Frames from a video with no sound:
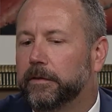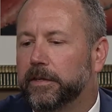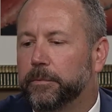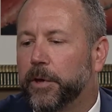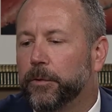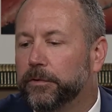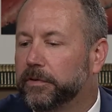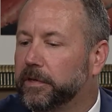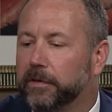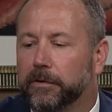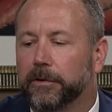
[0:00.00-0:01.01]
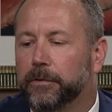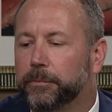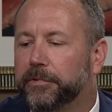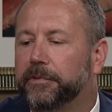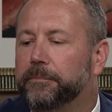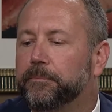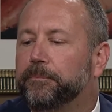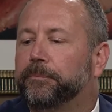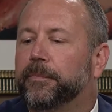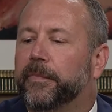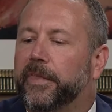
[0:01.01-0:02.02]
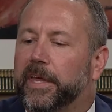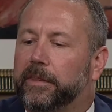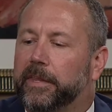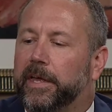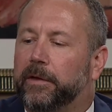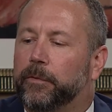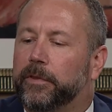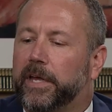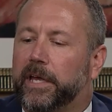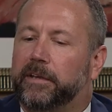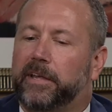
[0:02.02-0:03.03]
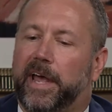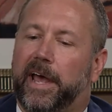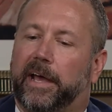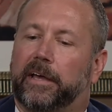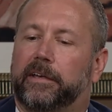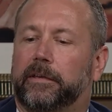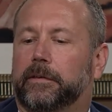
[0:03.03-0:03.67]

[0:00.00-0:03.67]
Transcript: the opposing groups think that when they attack